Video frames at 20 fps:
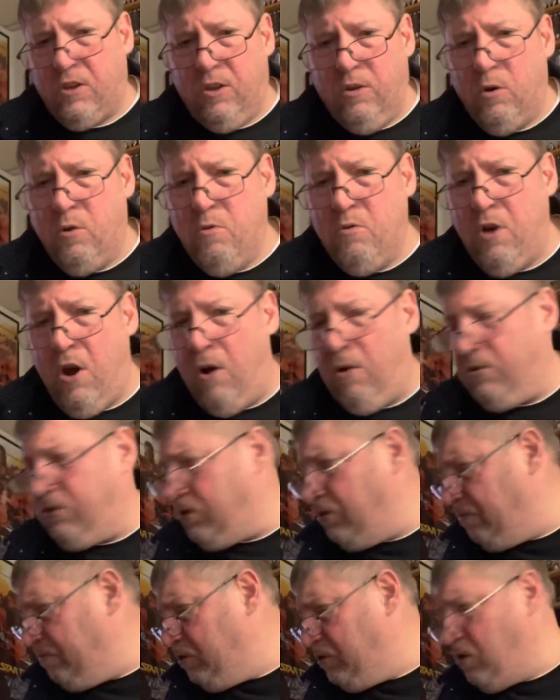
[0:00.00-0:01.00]
Who knows?
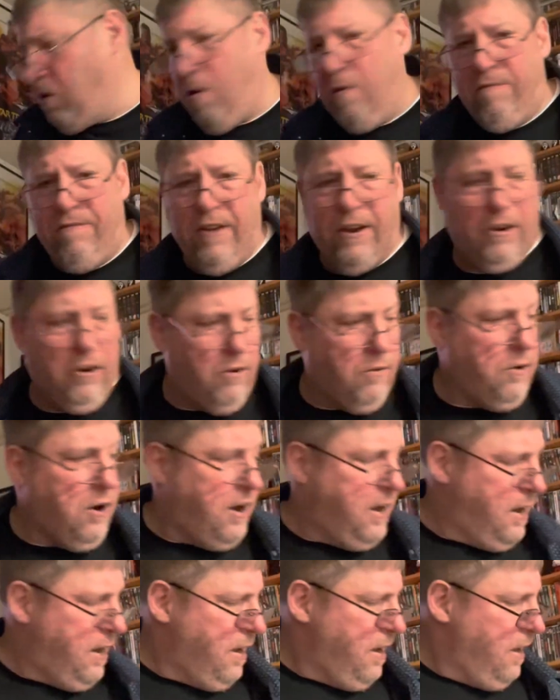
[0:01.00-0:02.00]
Go figure,
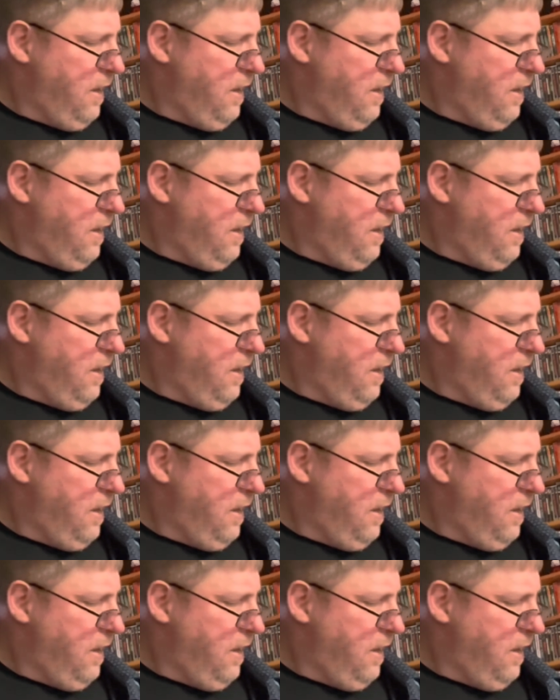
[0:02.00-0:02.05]
right?